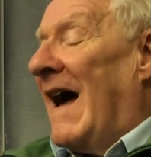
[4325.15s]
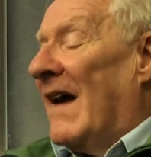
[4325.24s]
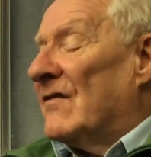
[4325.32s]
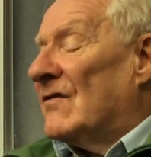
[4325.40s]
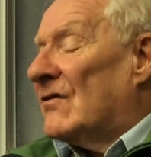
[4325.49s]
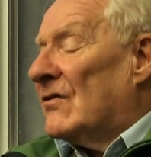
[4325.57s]

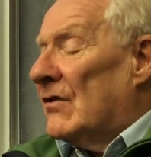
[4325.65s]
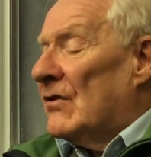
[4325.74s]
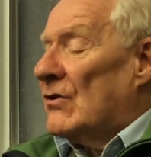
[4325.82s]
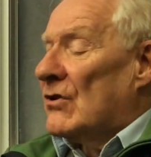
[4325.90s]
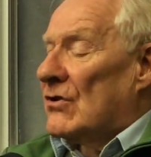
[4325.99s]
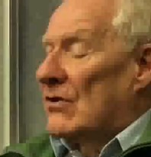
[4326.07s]
as
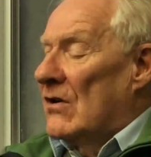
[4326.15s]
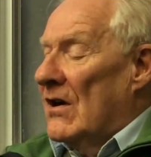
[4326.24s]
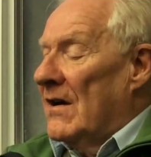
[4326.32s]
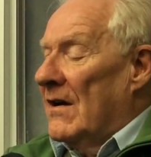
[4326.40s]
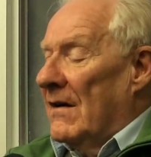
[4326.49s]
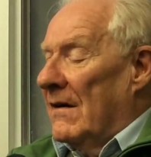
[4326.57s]
such
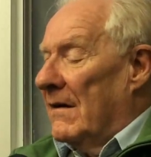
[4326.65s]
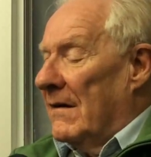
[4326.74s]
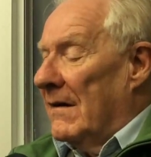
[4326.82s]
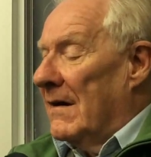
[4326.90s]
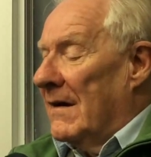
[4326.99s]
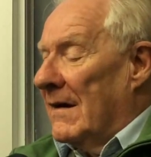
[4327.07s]

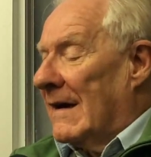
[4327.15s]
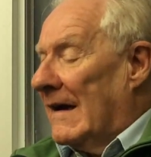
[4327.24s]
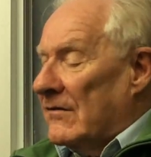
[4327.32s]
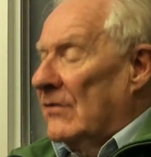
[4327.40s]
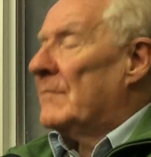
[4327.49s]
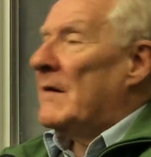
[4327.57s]

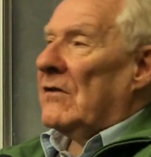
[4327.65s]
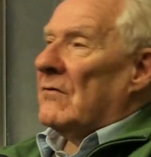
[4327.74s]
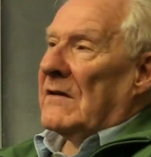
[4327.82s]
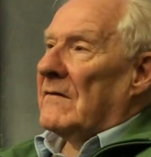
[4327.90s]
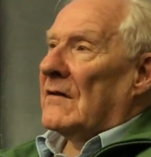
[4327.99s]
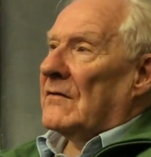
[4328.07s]
cannot be
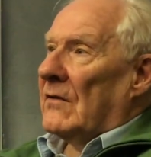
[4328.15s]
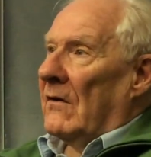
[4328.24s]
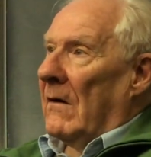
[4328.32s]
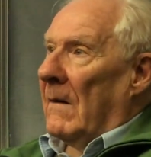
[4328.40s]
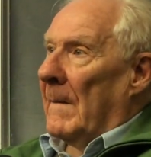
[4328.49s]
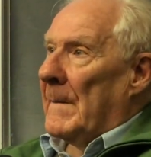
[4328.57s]

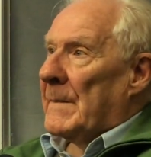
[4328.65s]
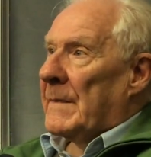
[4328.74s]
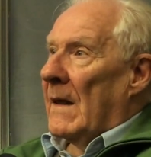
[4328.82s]
universal.